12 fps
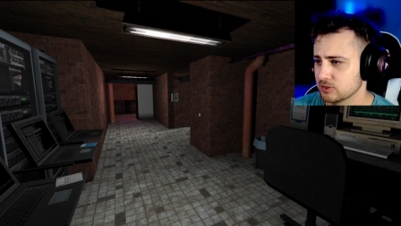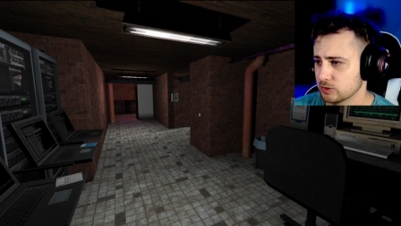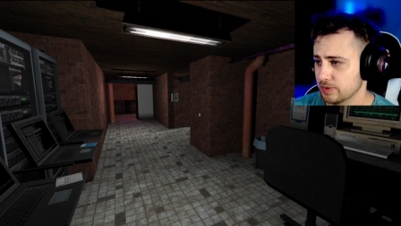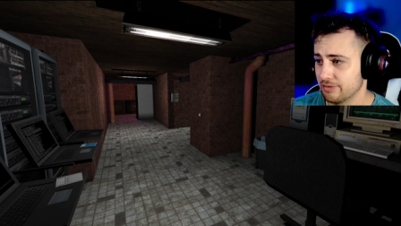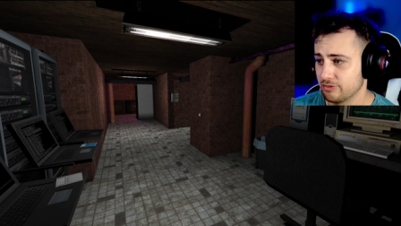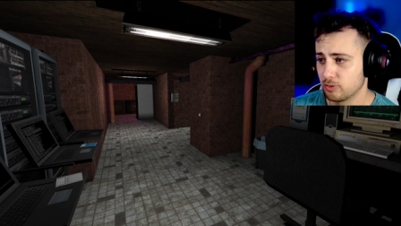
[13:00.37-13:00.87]

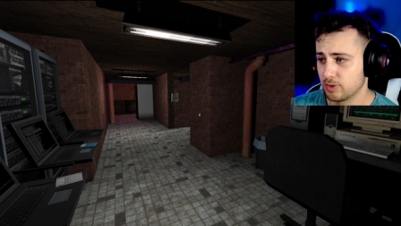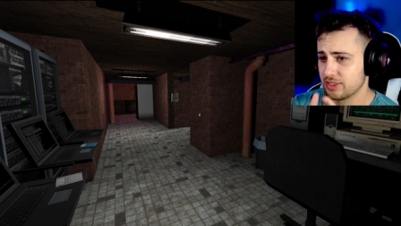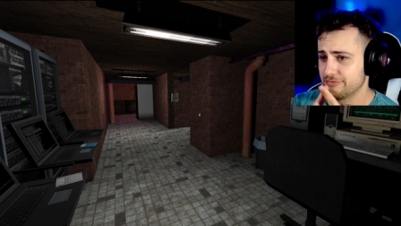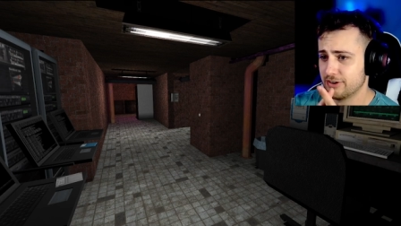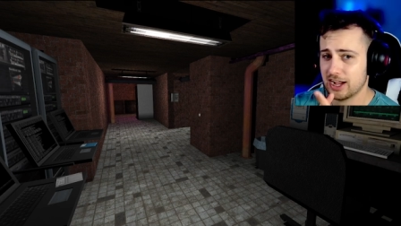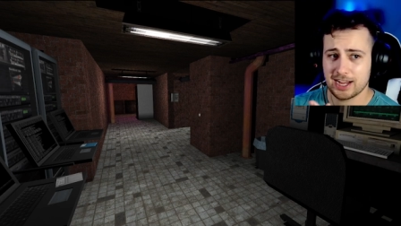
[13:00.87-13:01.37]
We haven't read the
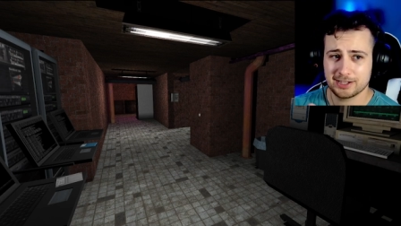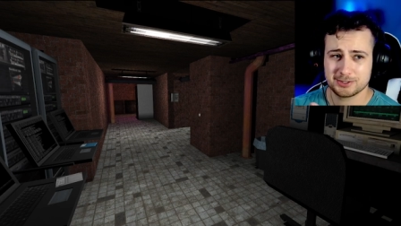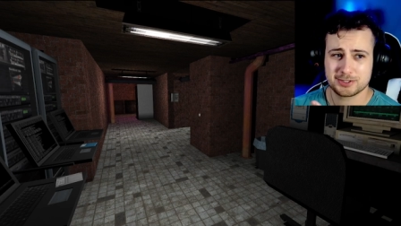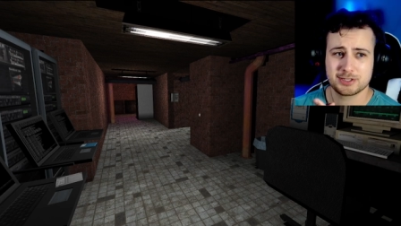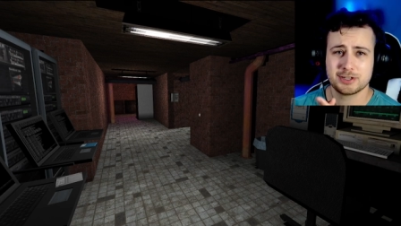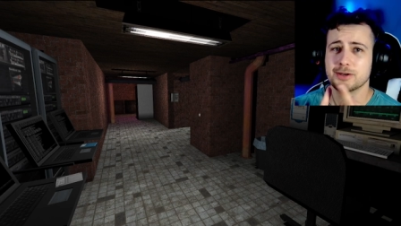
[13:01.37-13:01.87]

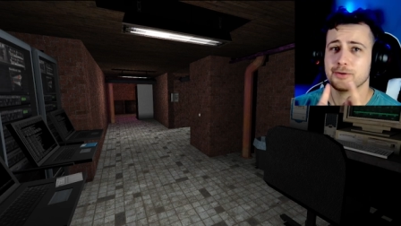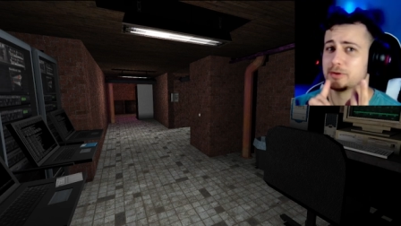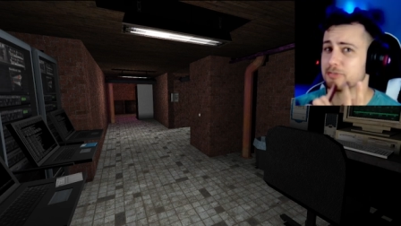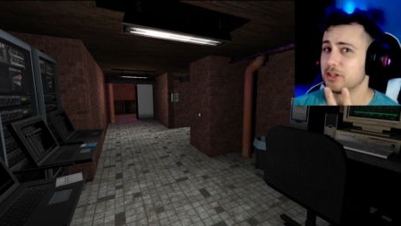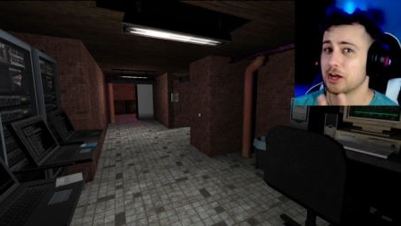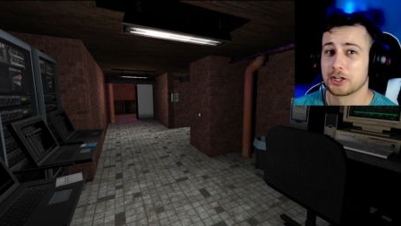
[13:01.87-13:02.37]
files. We've
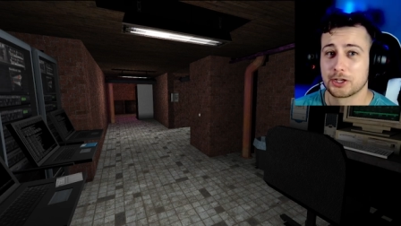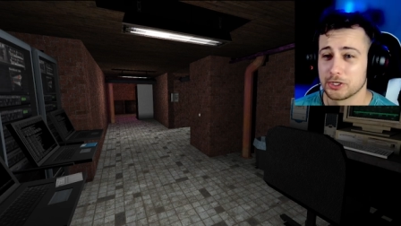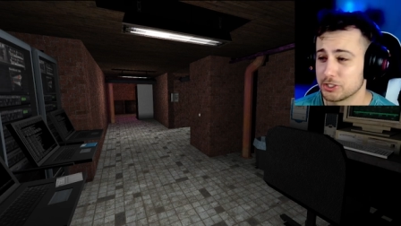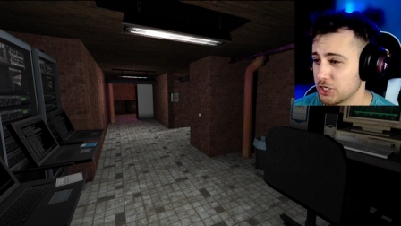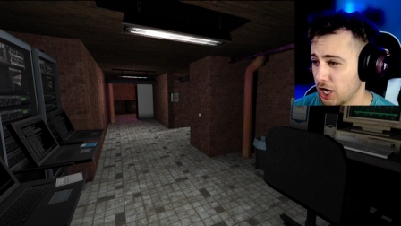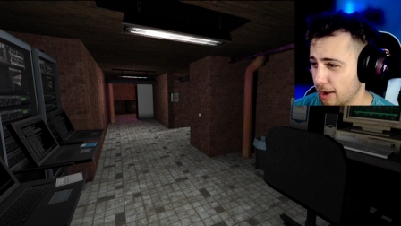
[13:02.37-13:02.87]
done a good
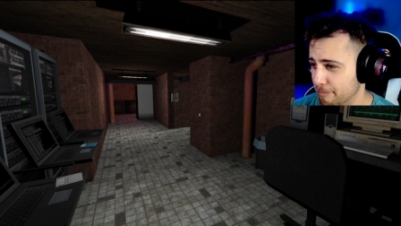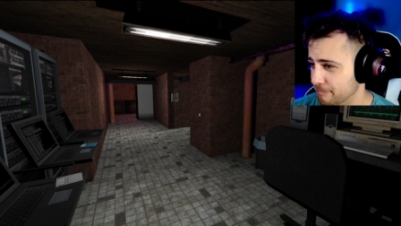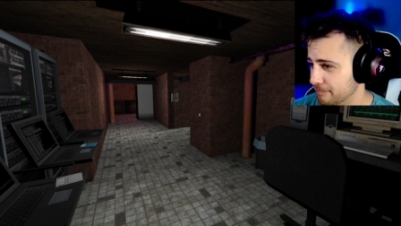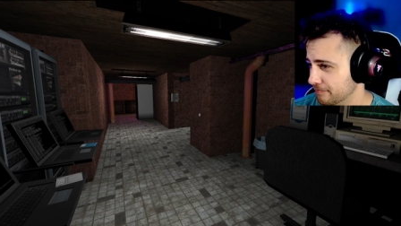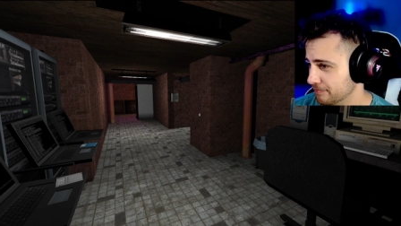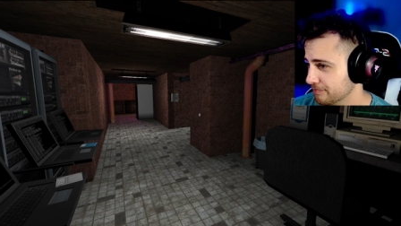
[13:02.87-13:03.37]
job. I
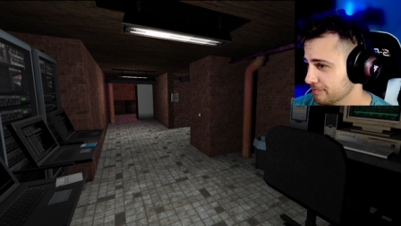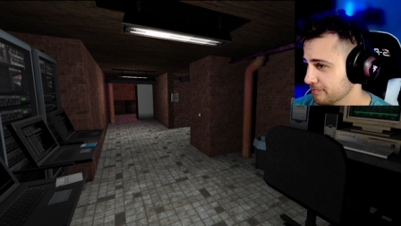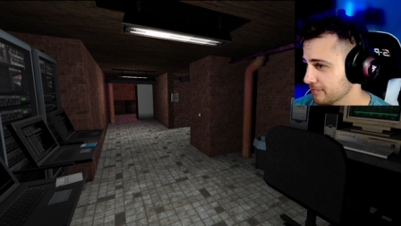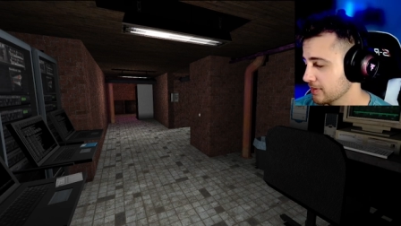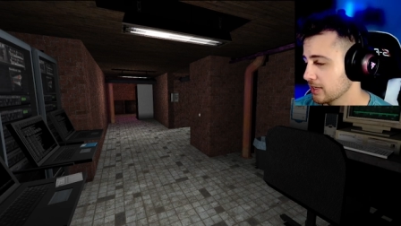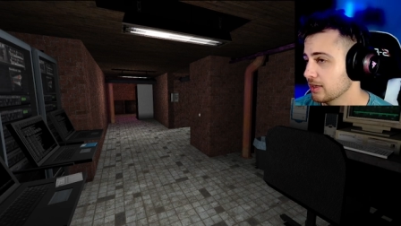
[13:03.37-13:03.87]

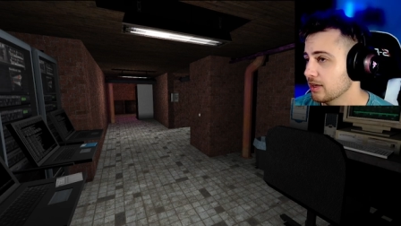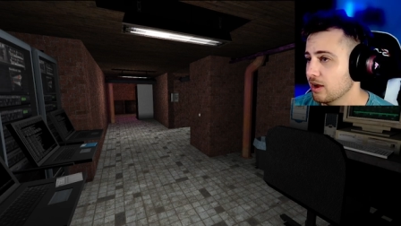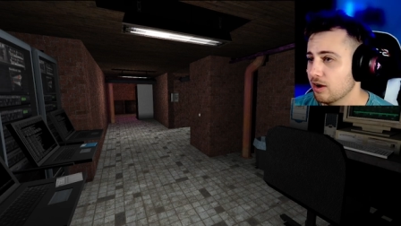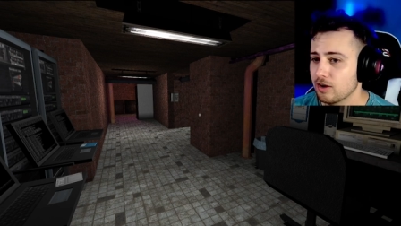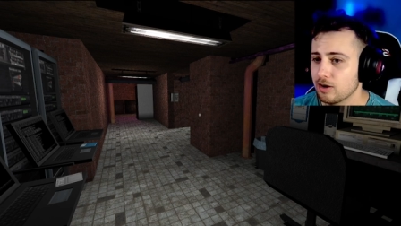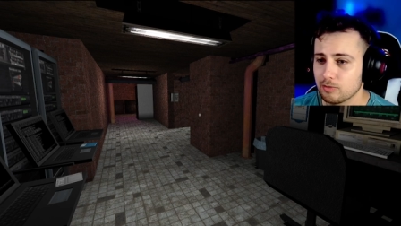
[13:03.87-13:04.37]

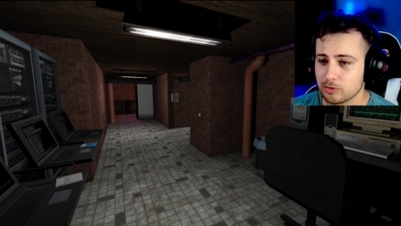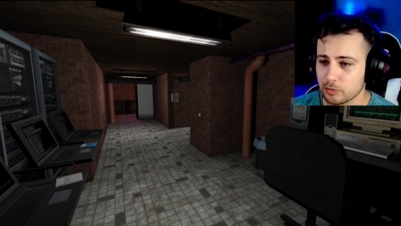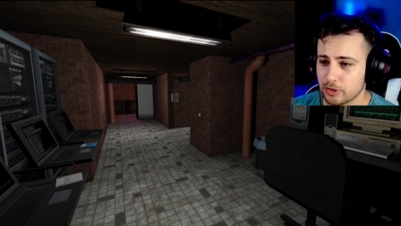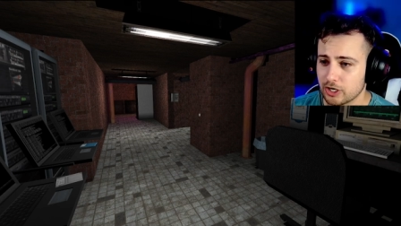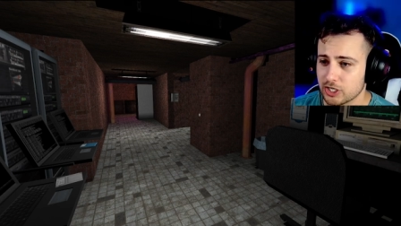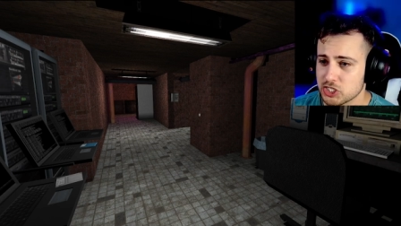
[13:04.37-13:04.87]
wonder what
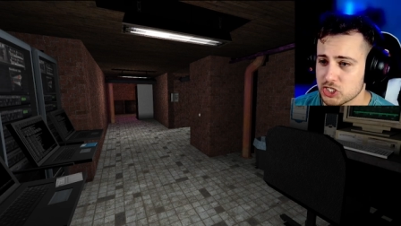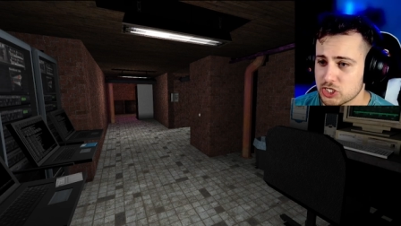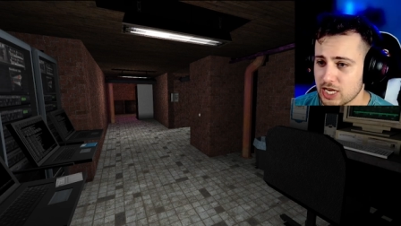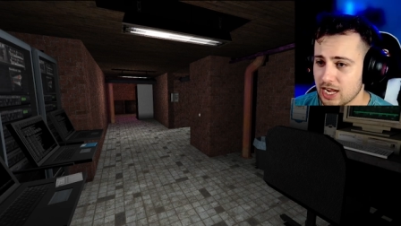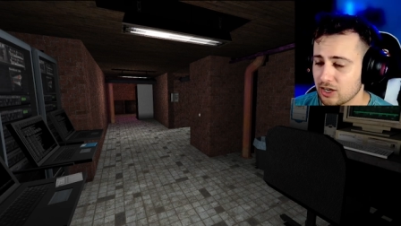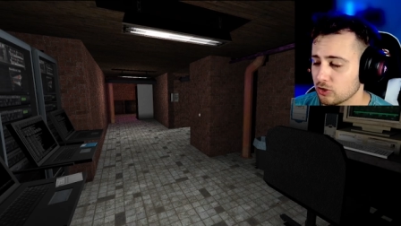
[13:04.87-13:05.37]
our
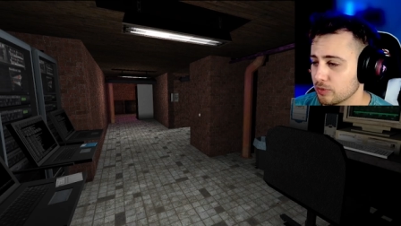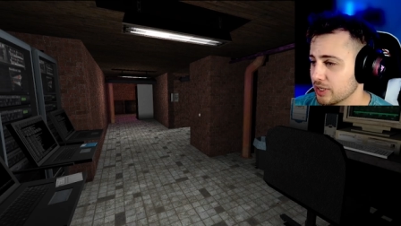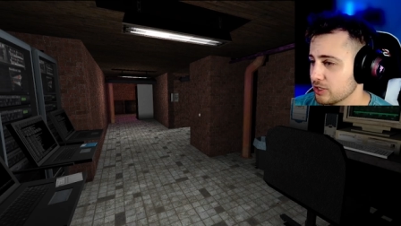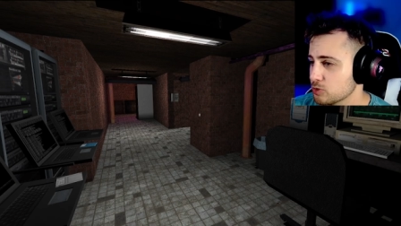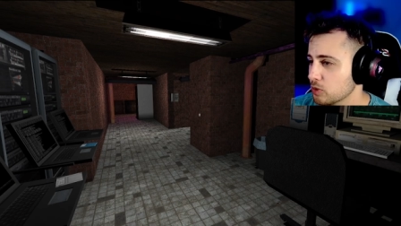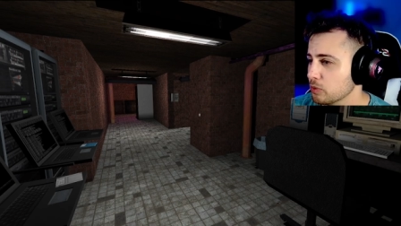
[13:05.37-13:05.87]
salary
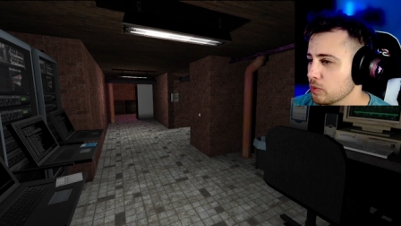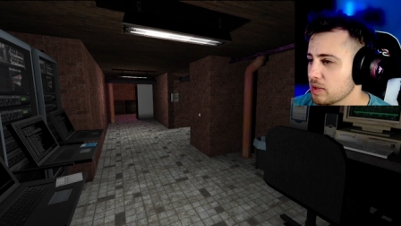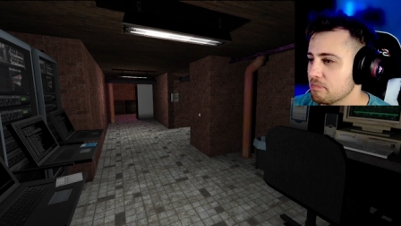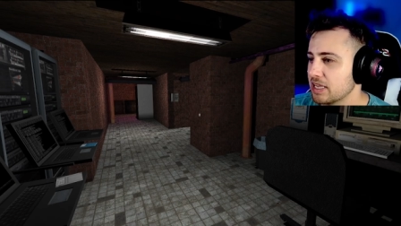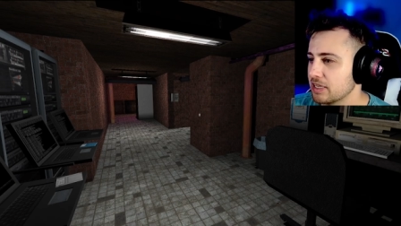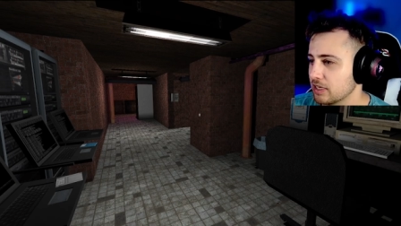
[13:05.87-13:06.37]
is. What are we
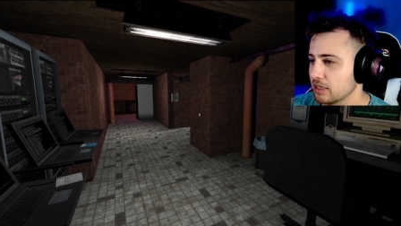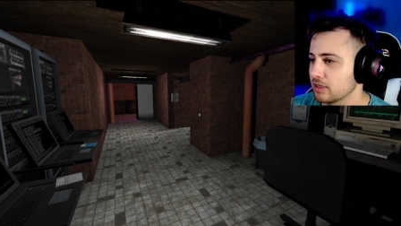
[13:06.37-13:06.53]
making?